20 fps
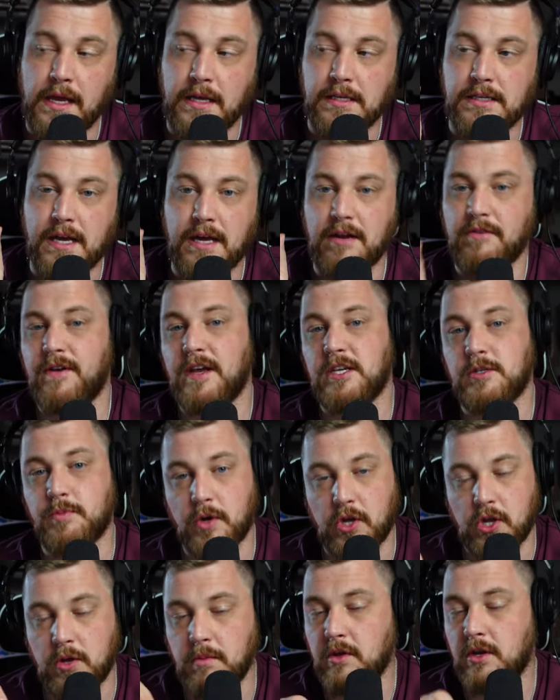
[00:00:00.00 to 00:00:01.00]
inside a
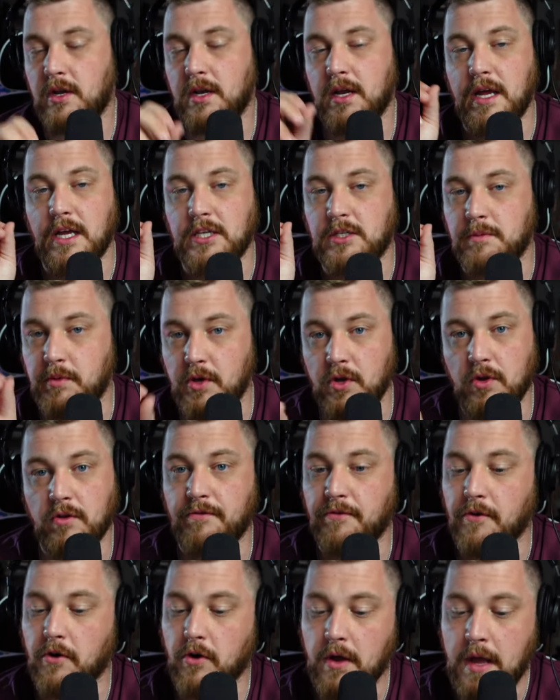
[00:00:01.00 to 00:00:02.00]
Facebook community. It's
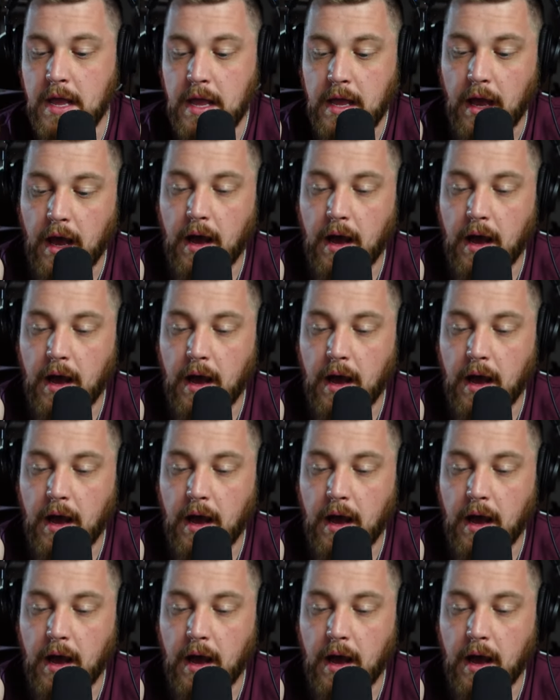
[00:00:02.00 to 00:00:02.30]
beautiful.